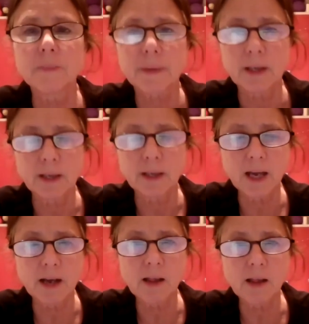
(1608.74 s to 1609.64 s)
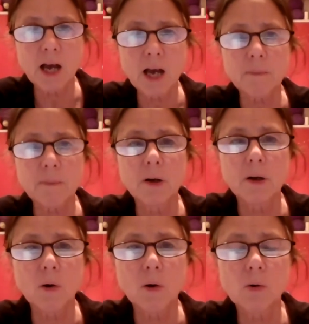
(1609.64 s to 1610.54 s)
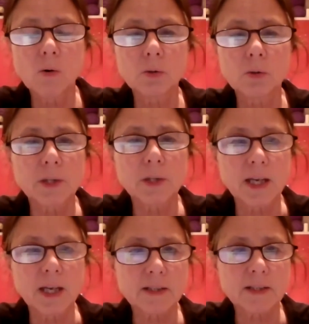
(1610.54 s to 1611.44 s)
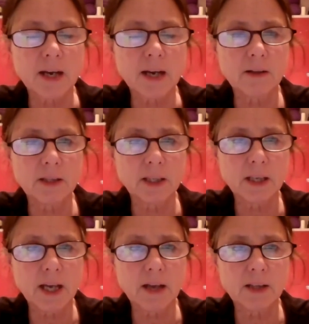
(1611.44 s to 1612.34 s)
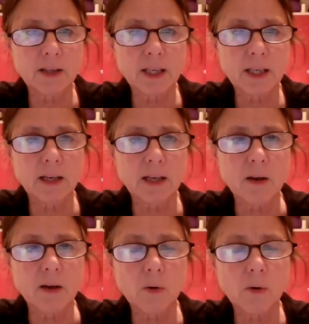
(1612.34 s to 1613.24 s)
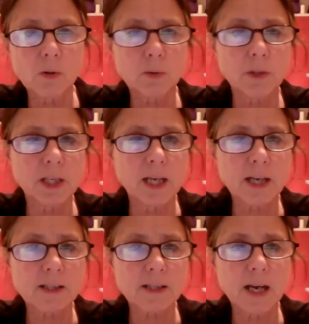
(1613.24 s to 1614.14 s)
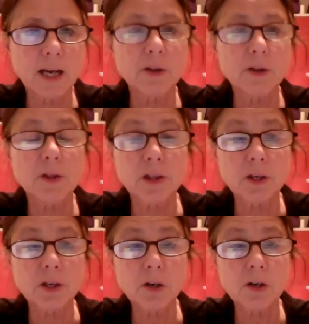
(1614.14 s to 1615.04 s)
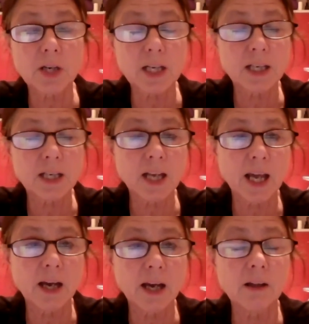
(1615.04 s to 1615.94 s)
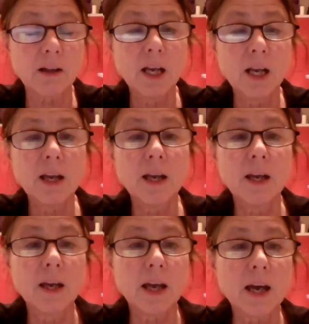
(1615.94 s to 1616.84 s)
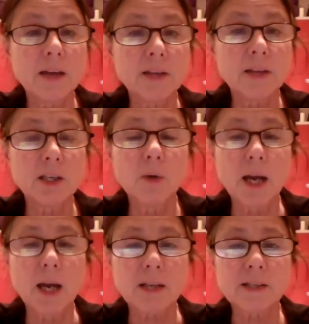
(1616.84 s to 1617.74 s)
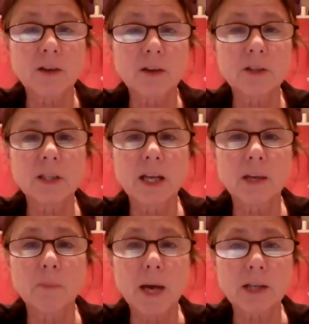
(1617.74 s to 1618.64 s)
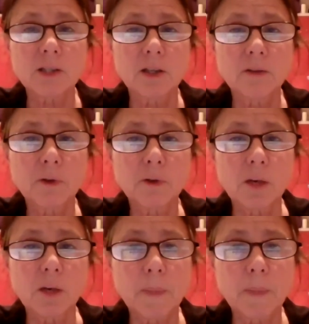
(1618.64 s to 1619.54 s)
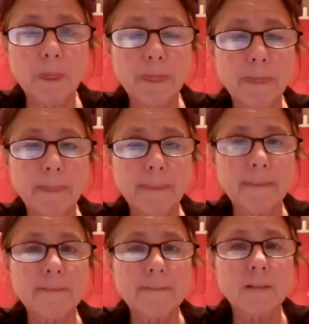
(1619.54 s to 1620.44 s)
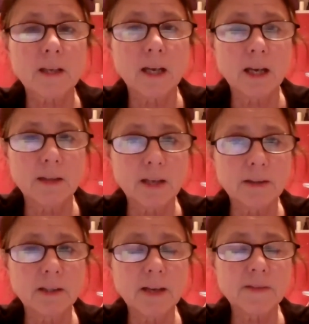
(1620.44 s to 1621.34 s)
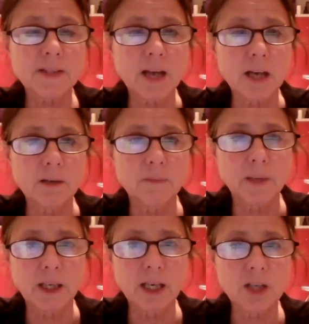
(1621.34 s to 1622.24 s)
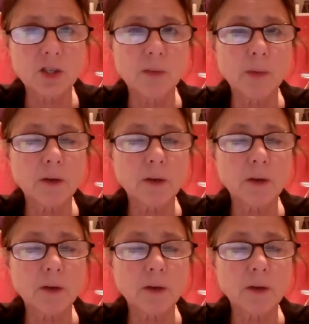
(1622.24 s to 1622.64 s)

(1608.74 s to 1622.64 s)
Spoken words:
Inhale up, hold with the exhale. Inhale again, hold with the exhale. 3rd inhale, and then you exhale the leg back to the floor. And then the left side. Engage the buttock